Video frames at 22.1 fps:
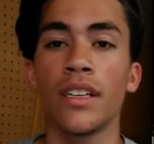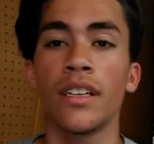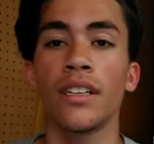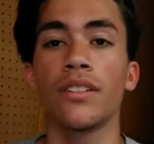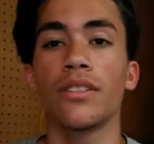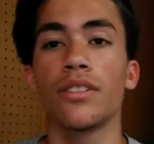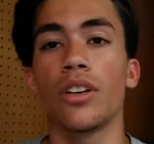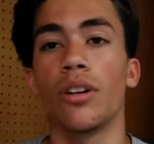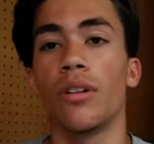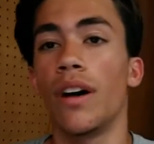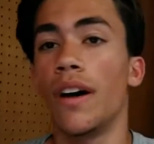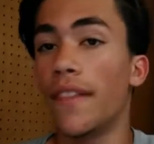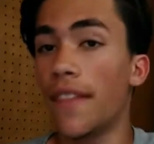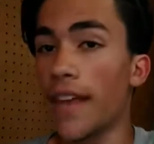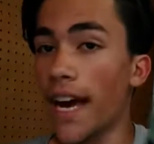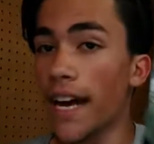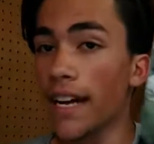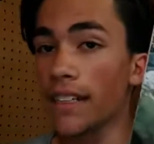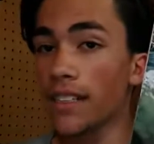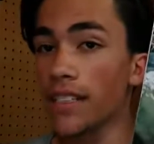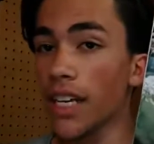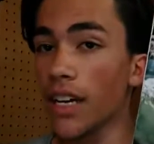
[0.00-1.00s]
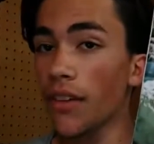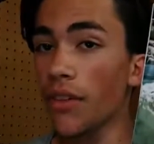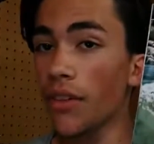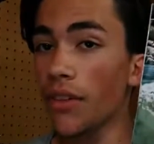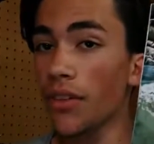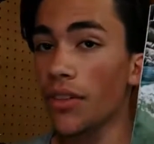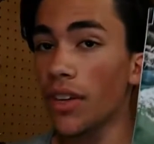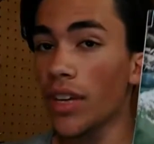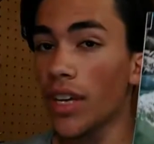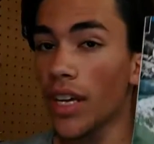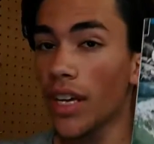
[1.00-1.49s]
So that is
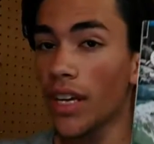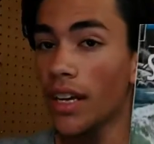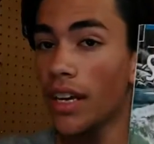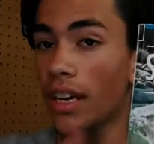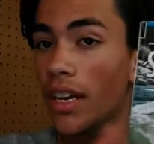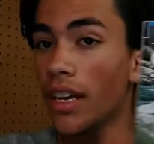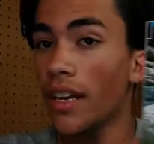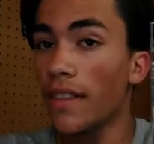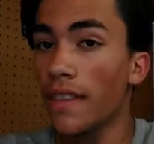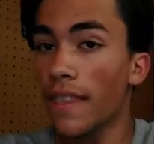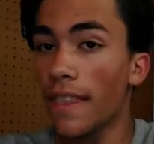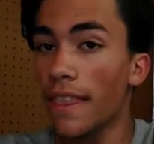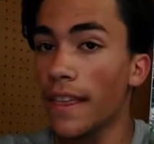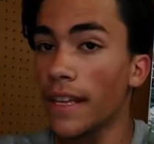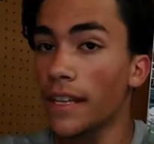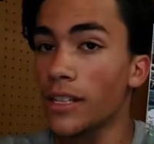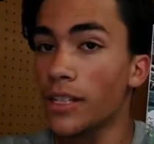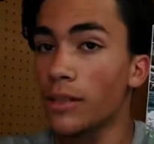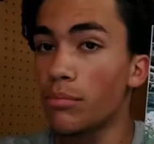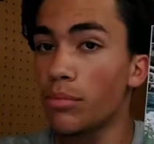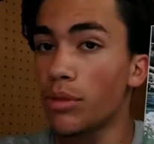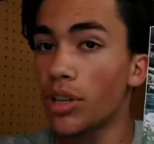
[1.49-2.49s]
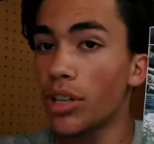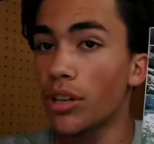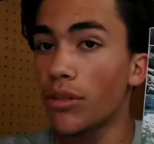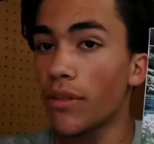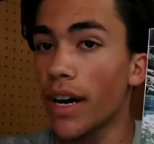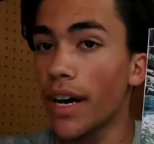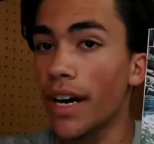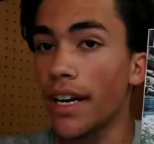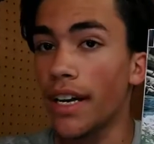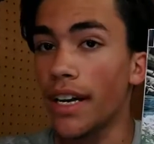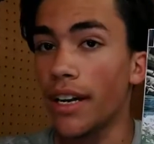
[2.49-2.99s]
everything in this book
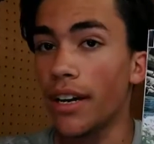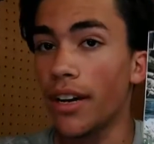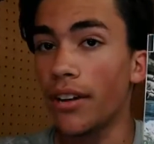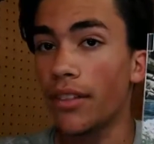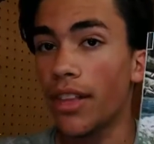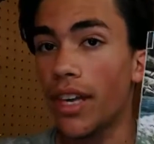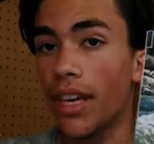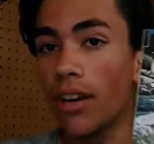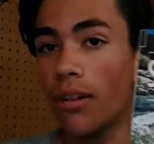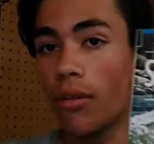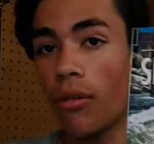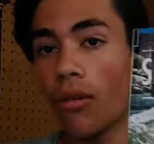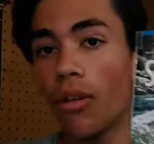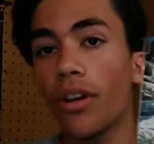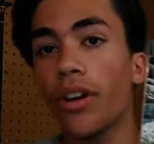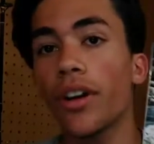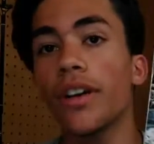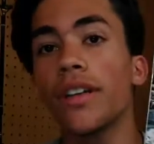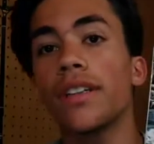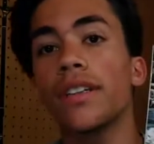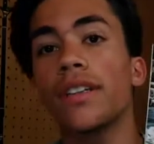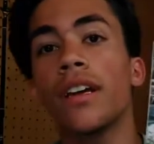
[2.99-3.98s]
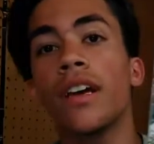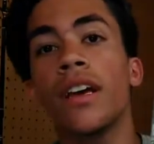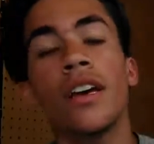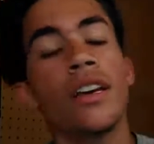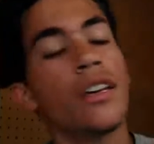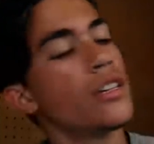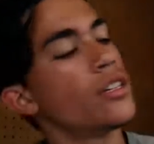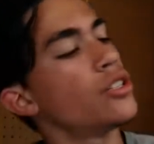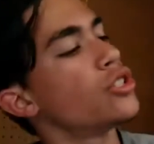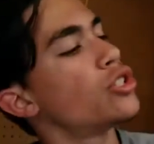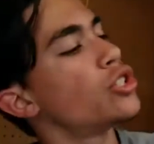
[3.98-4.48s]
right here, the Oregon
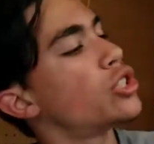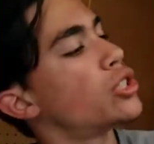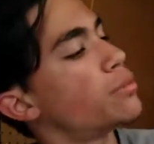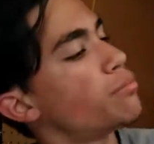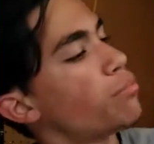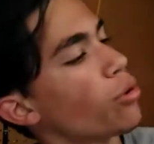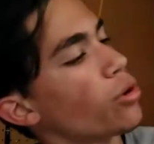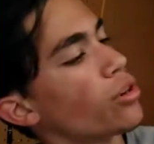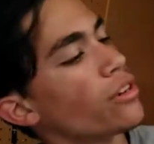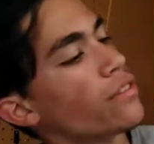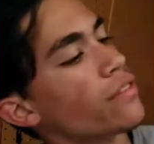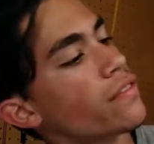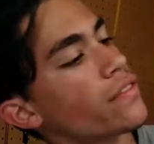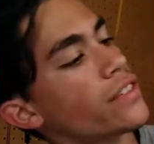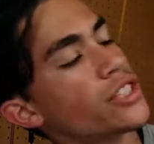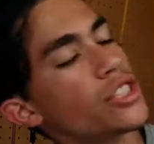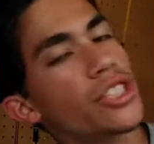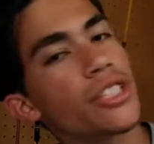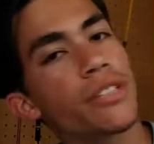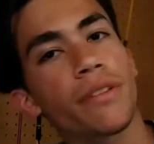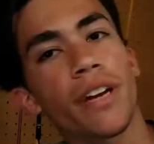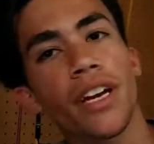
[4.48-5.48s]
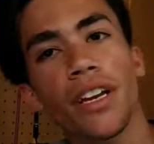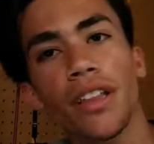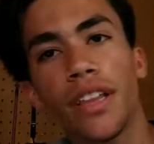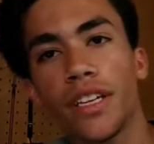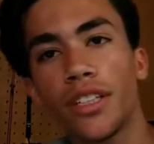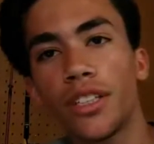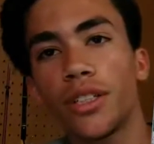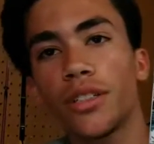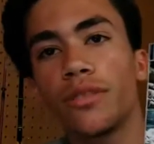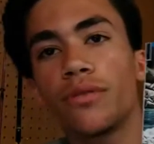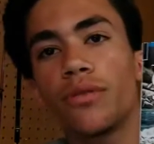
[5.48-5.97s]
Sport Fishing
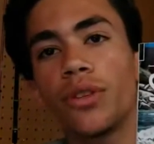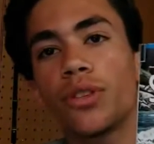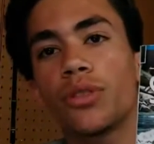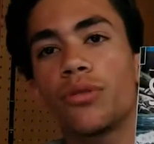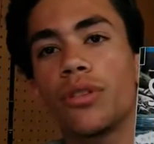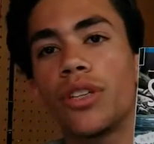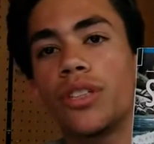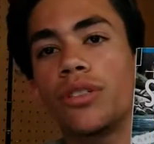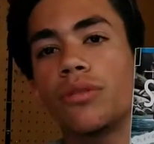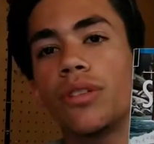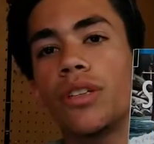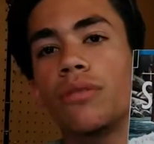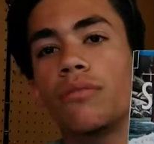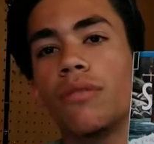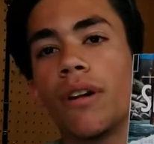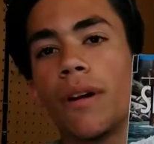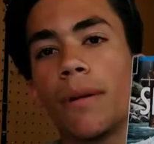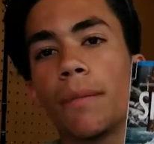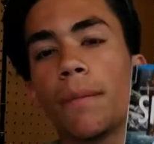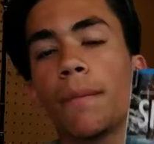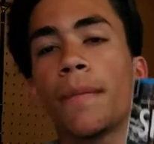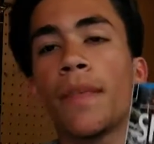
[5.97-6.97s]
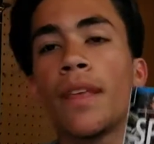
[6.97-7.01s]
Regulations for 2021.